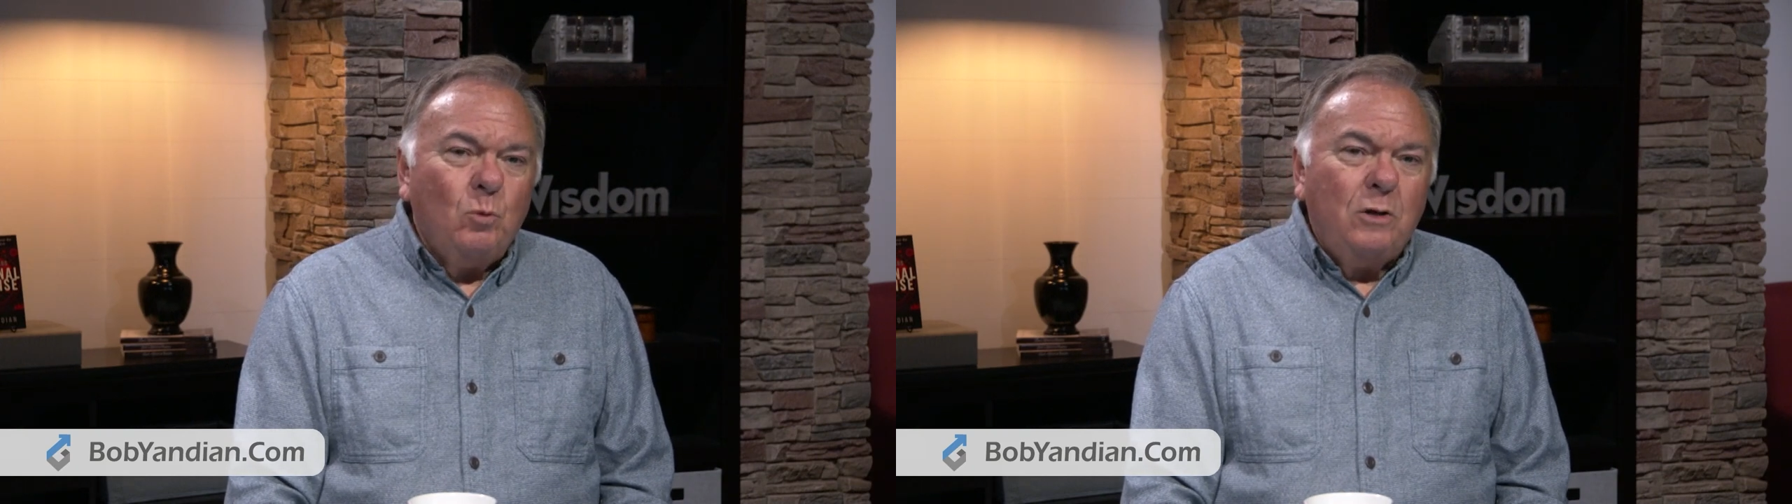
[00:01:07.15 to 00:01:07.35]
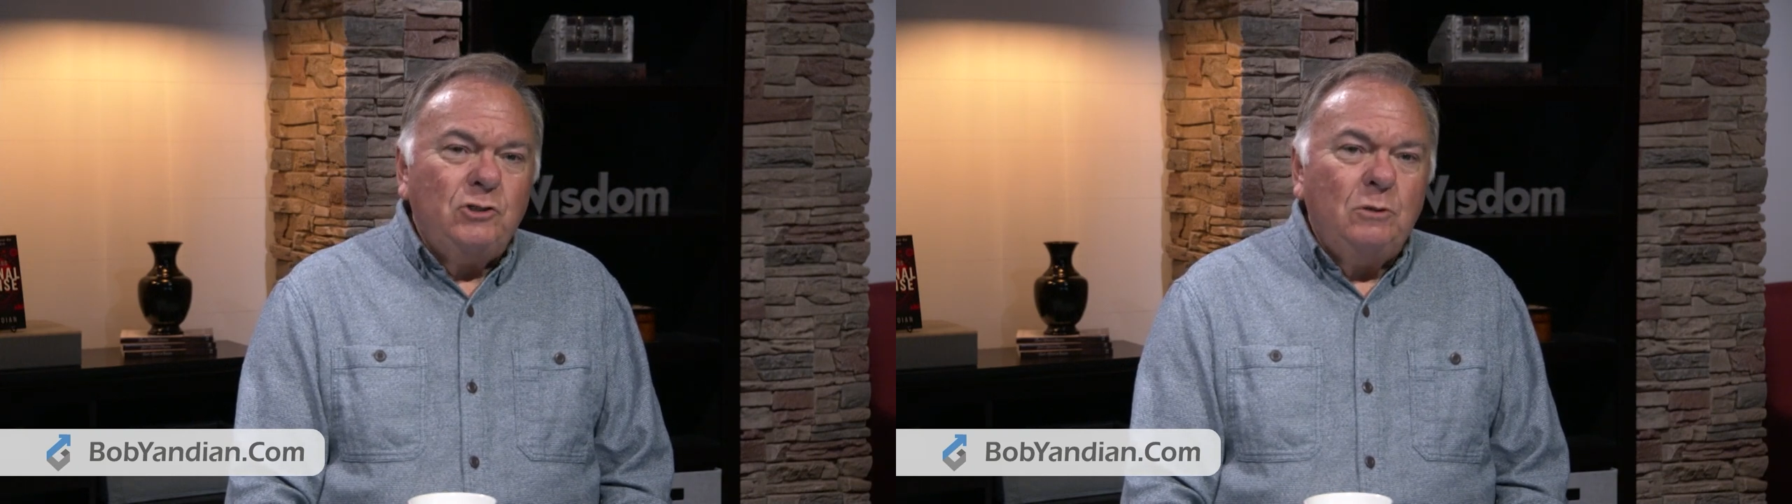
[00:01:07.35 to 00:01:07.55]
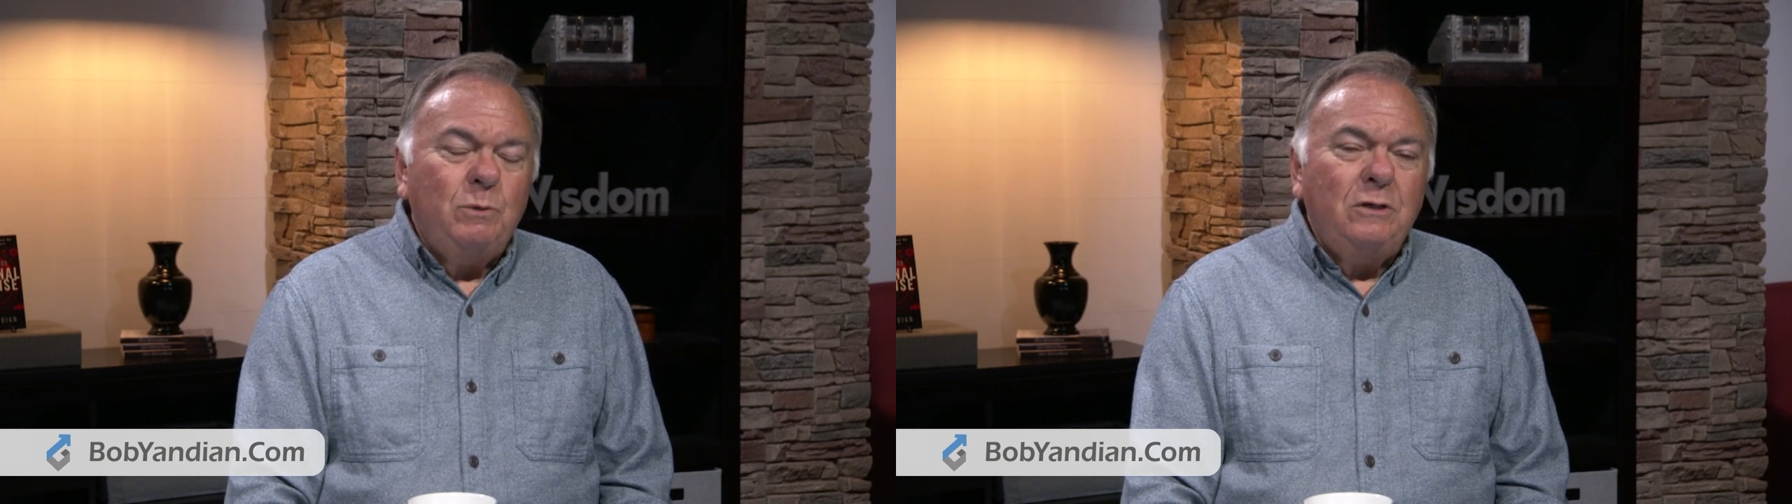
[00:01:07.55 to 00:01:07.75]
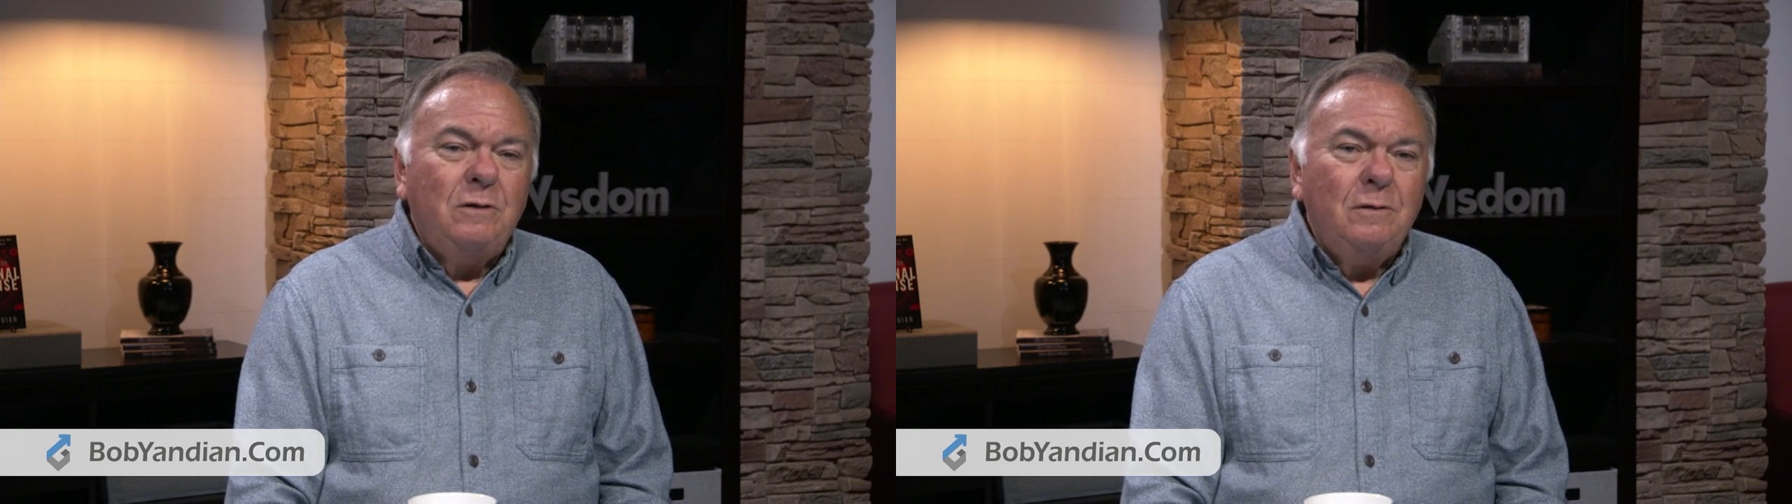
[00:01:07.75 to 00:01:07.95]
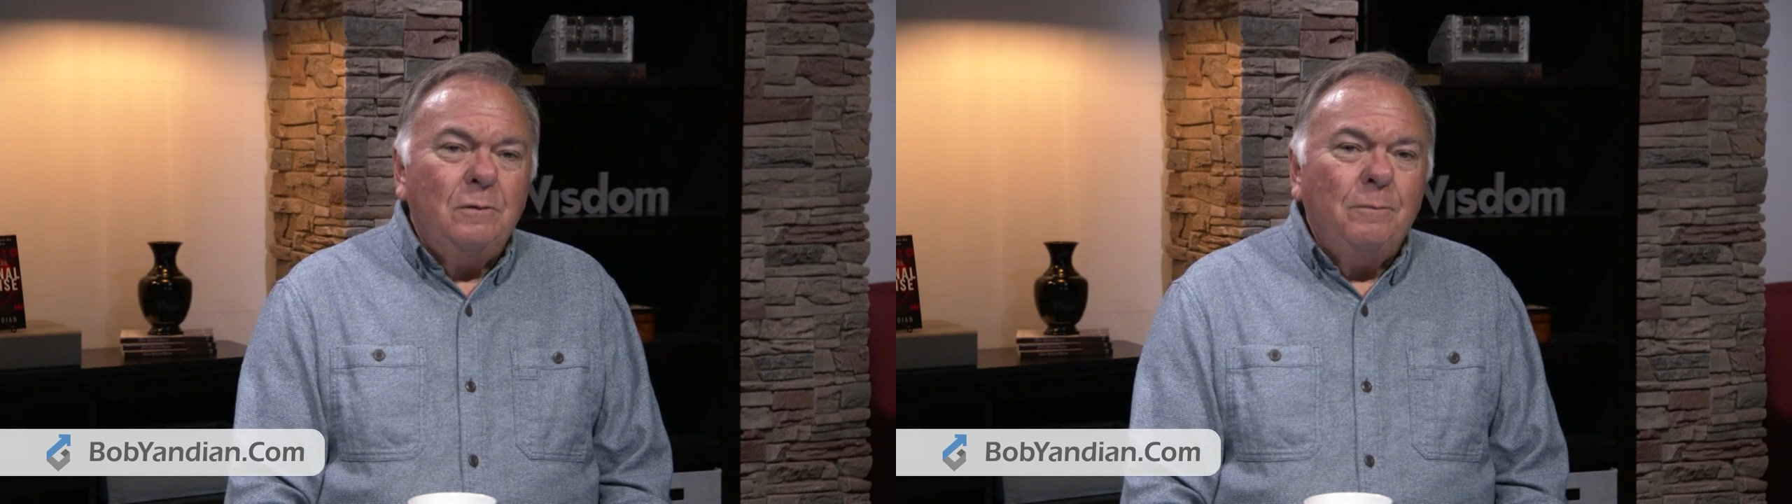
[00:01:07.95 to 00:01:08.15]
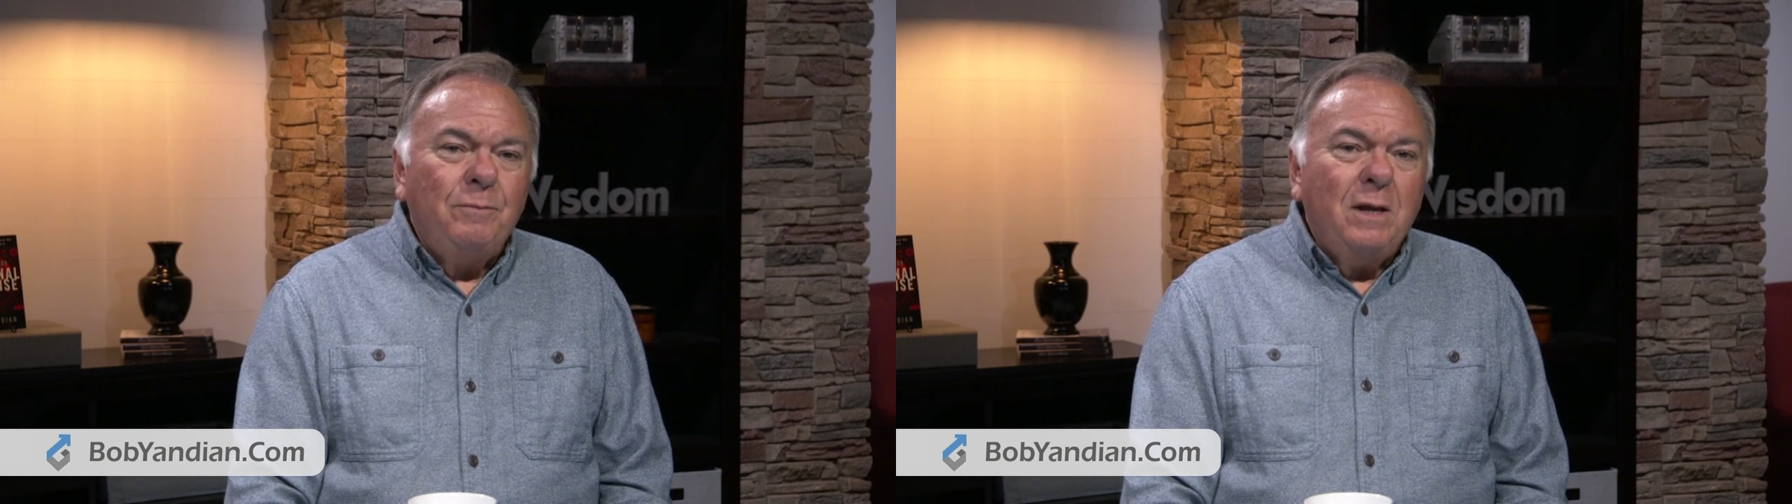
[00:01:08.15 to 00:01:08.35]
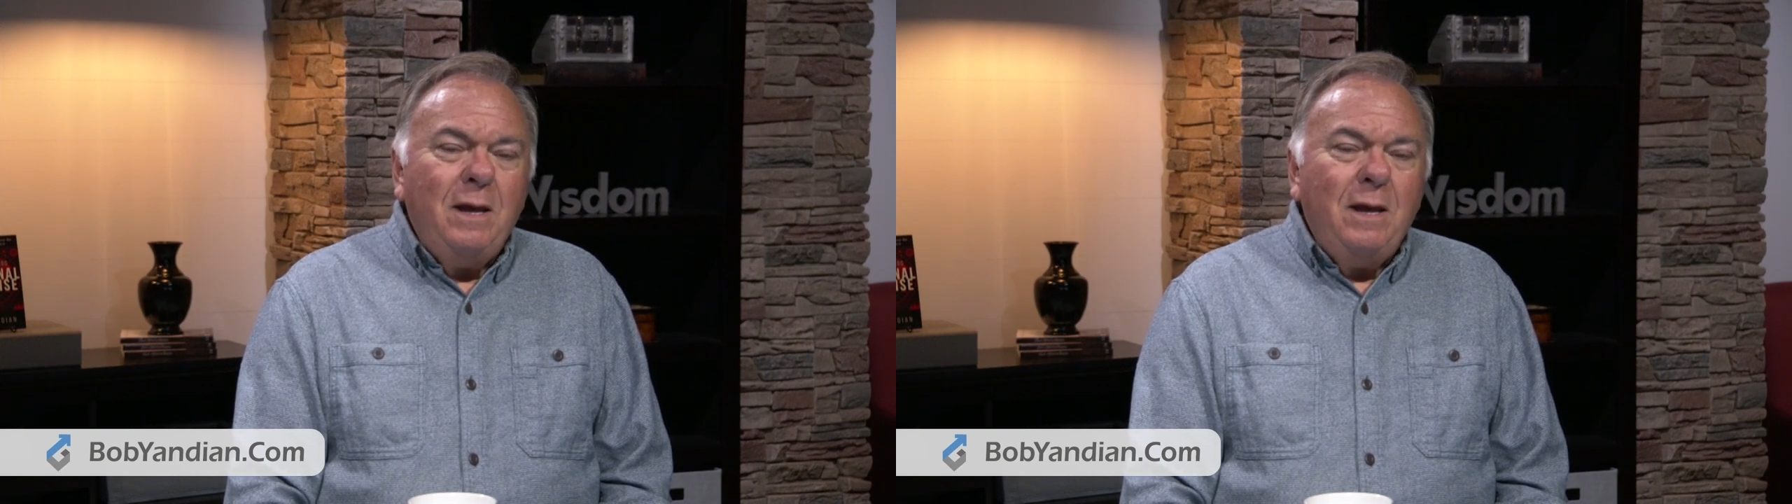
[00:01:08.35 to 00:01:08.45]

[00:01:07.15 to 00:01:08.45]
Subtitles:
What should we do?